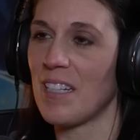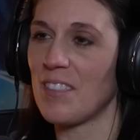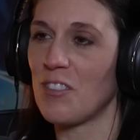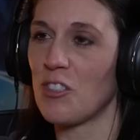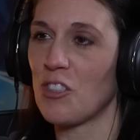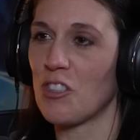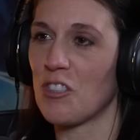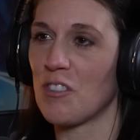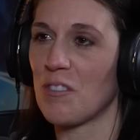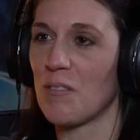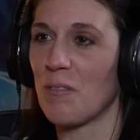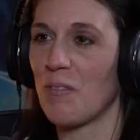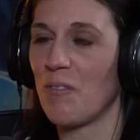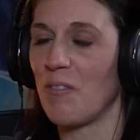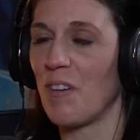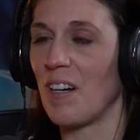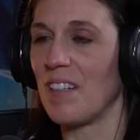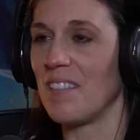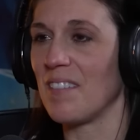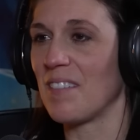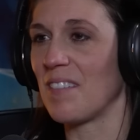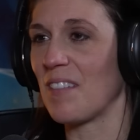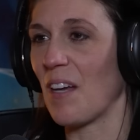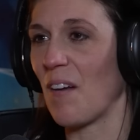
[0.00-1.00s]
is that just
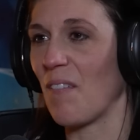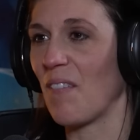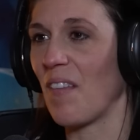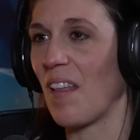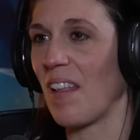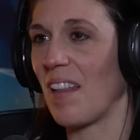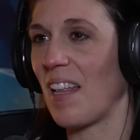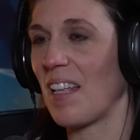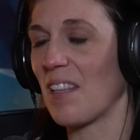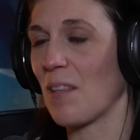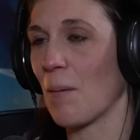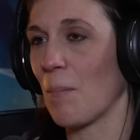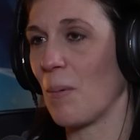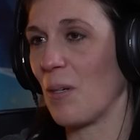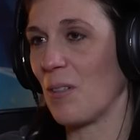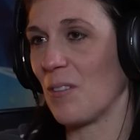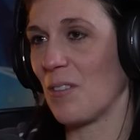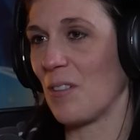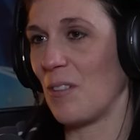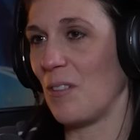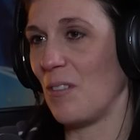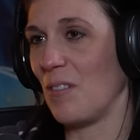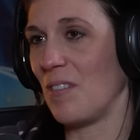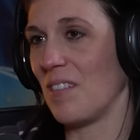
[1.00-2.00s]
fun stuff that like the
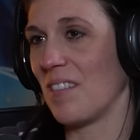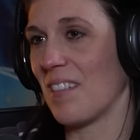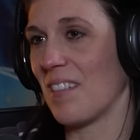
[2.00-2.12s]
person who